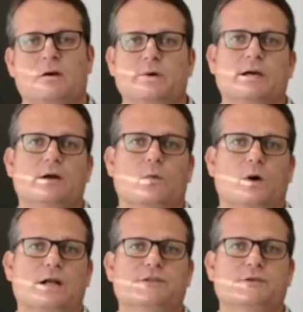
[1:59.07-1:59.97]
We don't
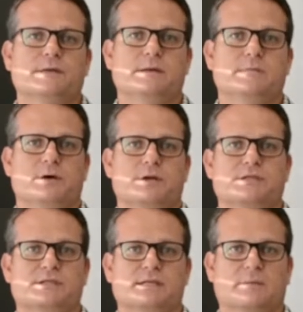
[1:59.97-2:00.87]
want to be
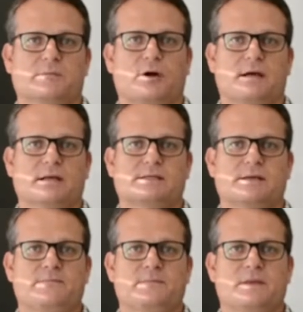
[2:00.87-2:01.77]
purchasing a
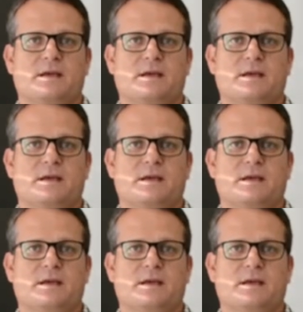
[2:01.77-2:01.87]
product